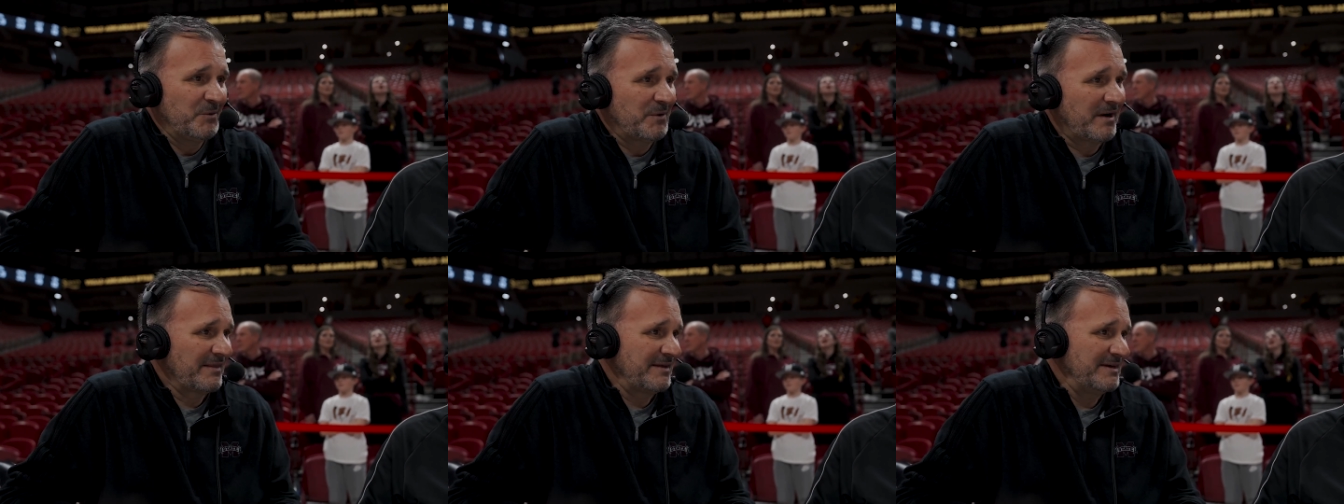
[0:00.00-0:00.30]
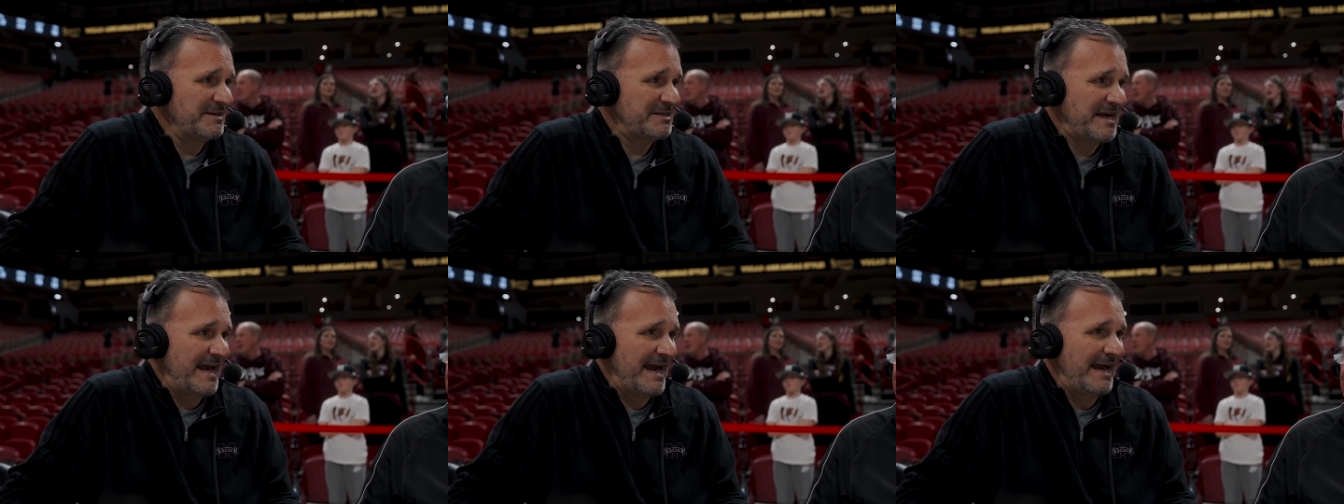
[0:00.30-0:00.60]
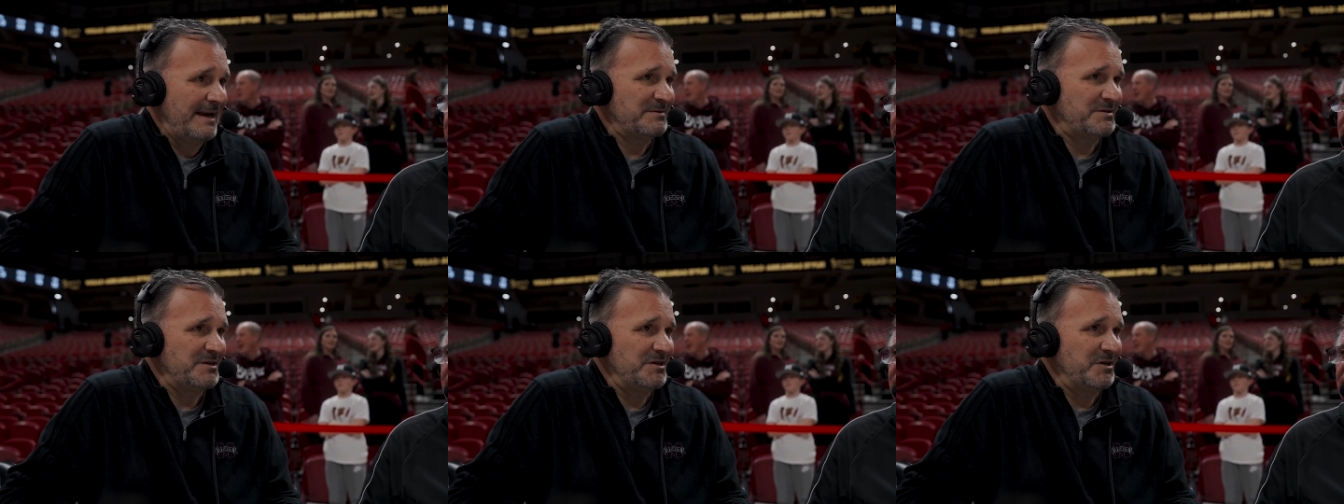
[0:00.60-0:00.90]
one of these
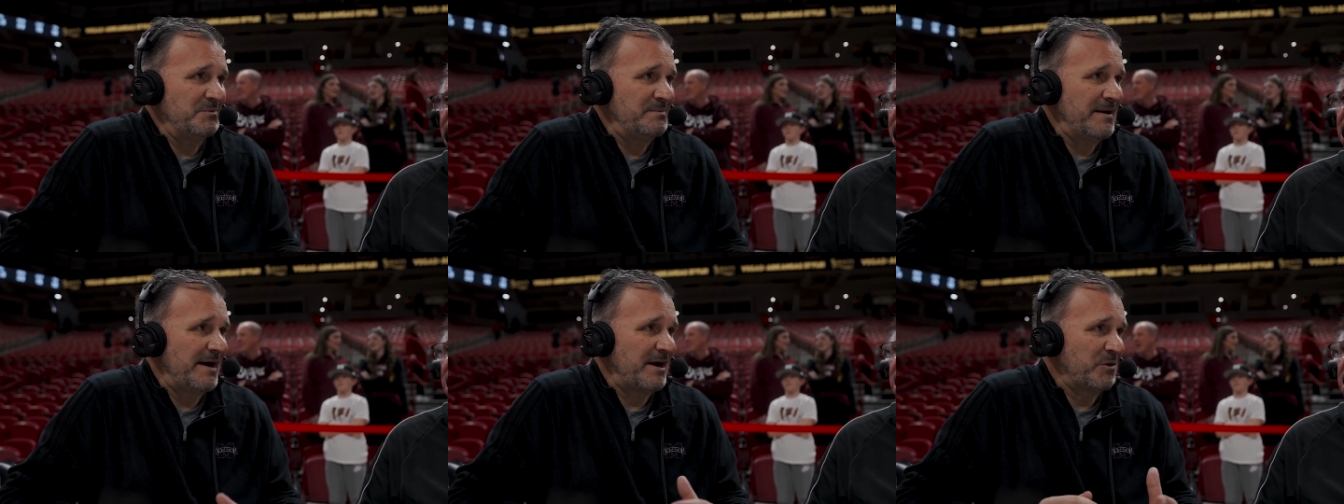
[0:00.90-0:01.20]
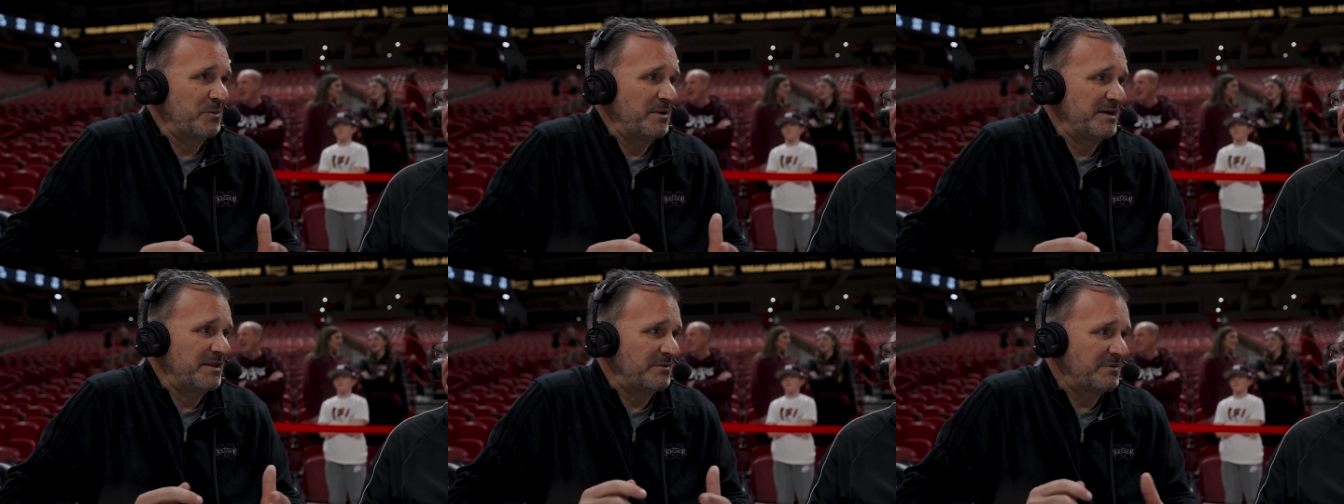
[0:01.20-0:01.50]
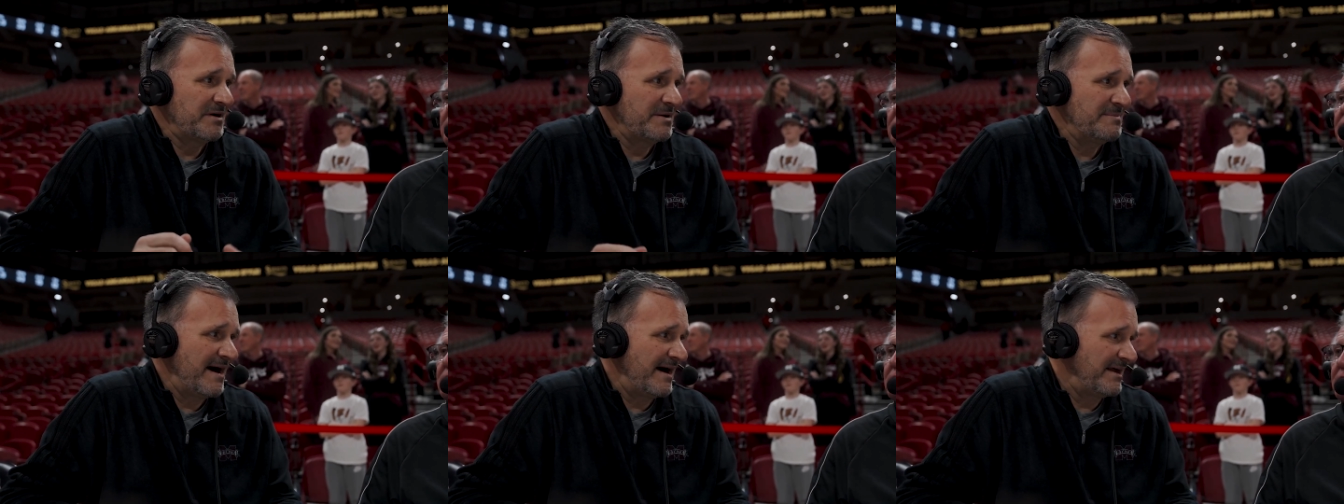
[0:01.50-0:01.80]
games you better win the
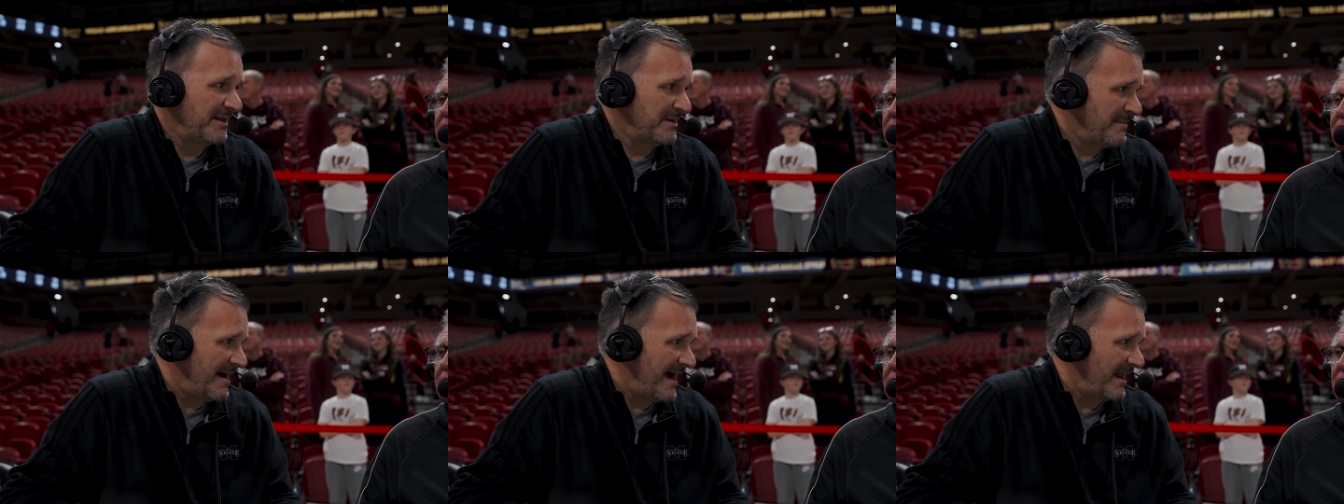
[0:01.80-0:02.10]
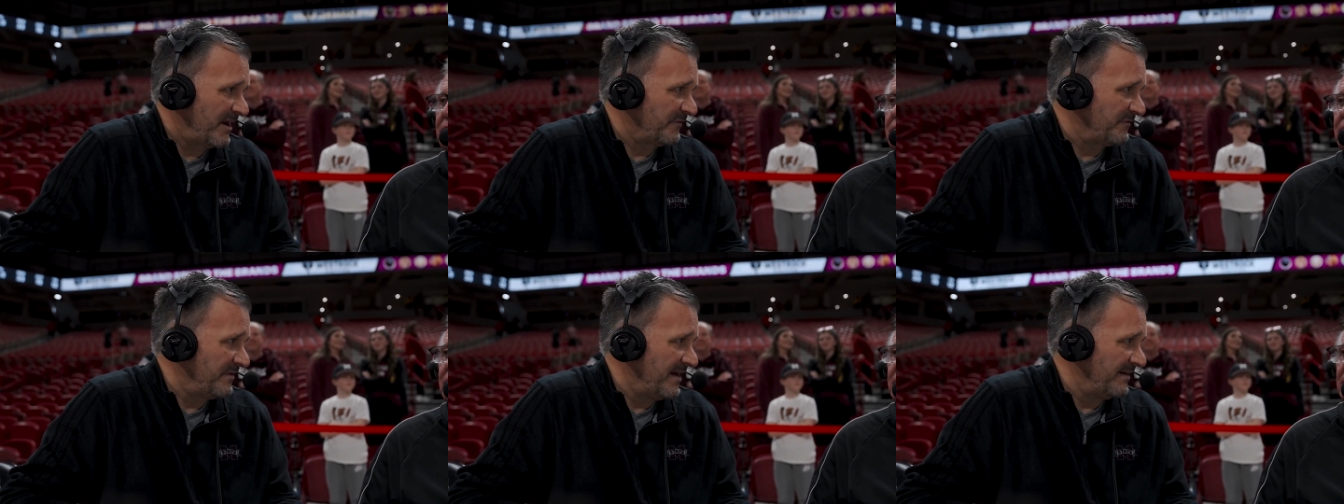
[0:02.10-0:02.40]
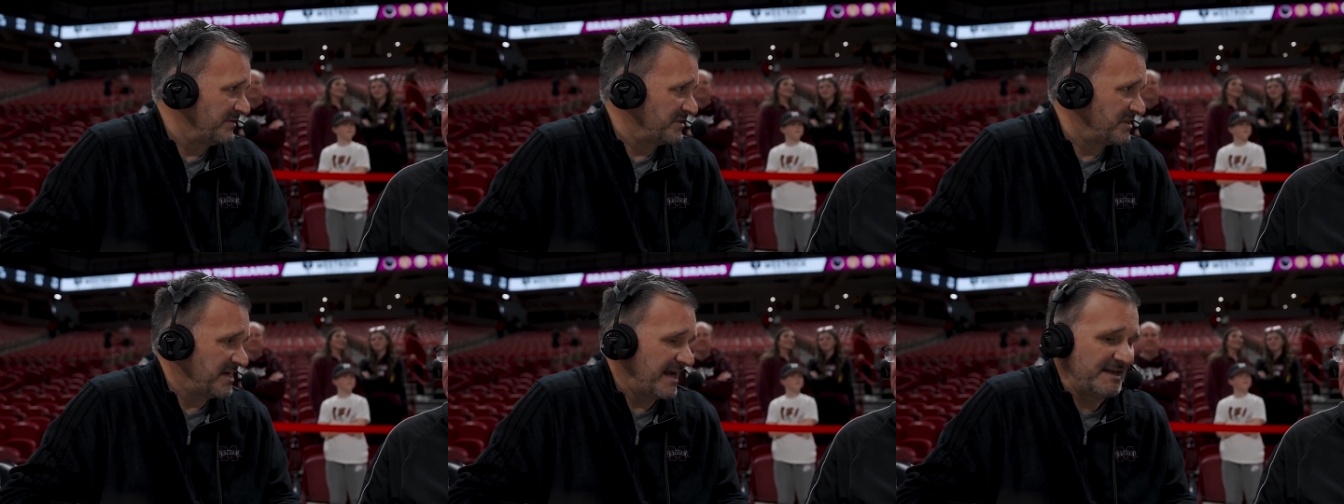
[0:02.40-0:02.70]
rebounding battle if you
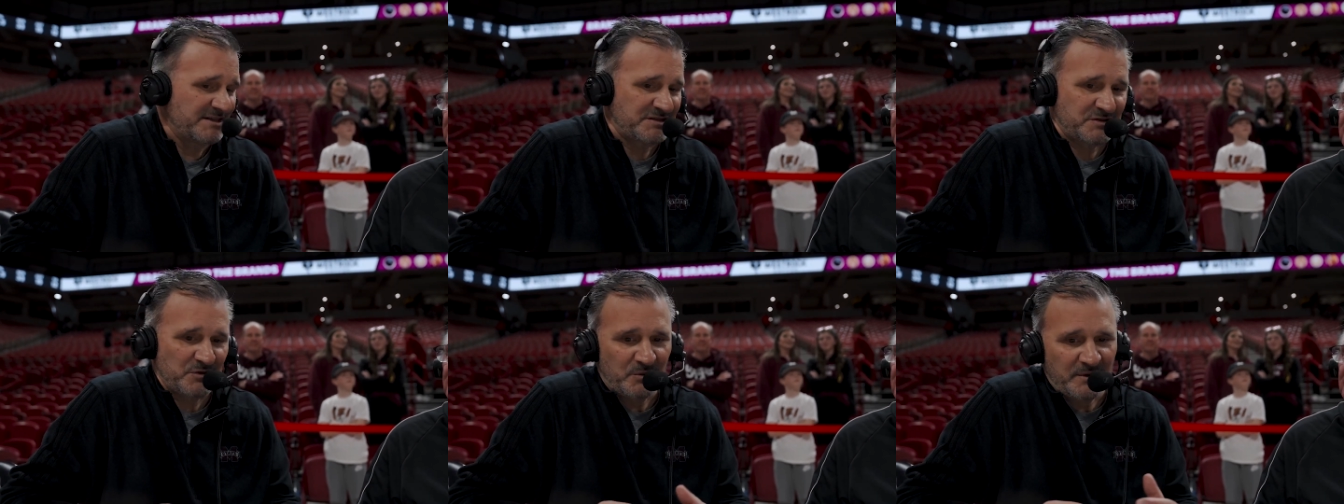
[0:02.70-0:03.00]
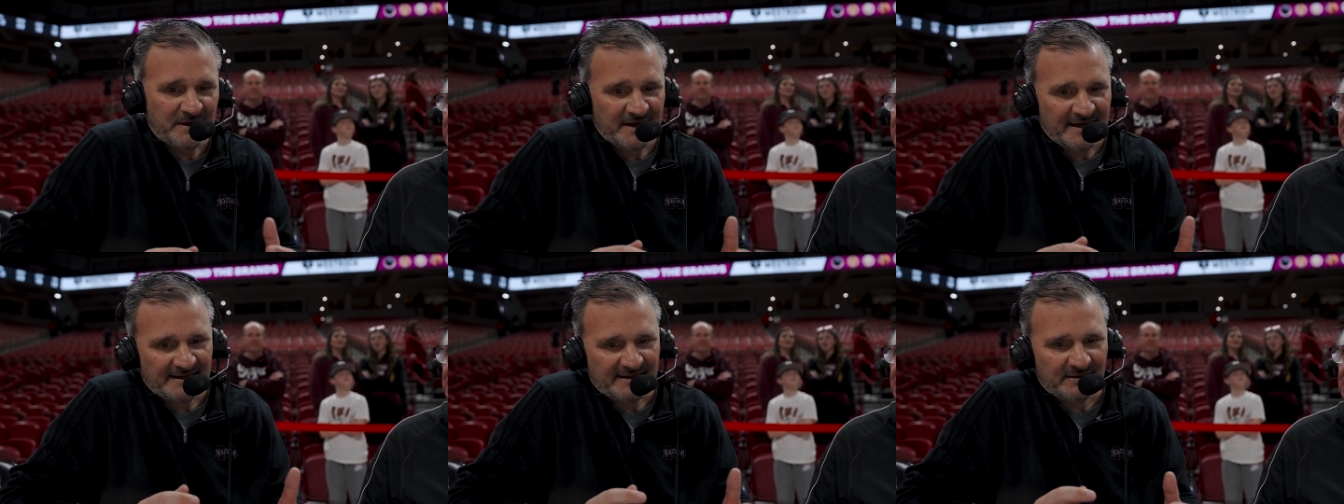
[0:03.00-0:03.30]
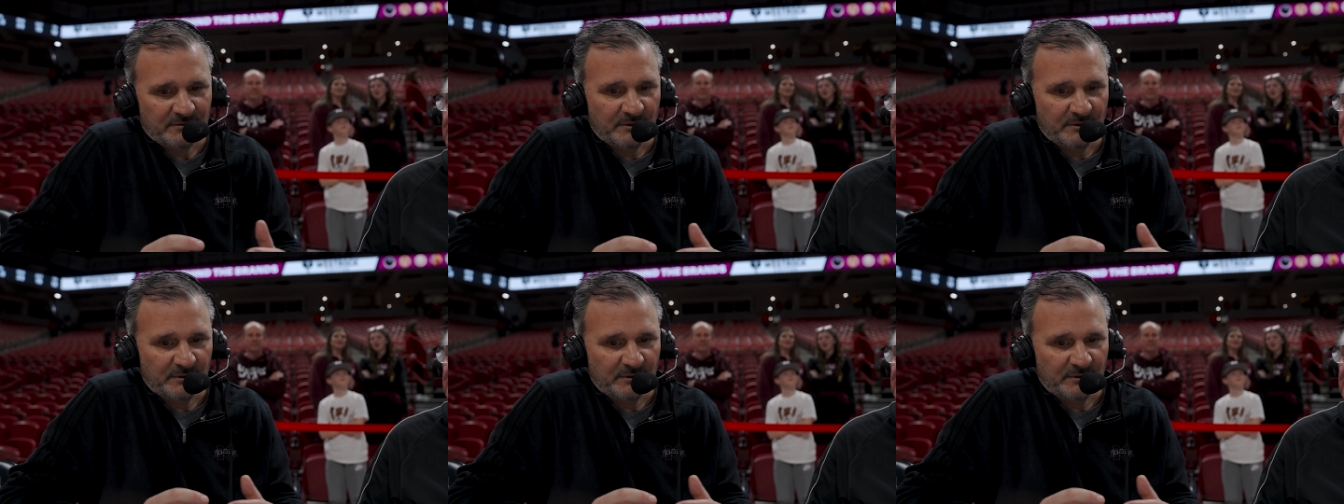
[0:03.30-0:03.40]
have a chance to win.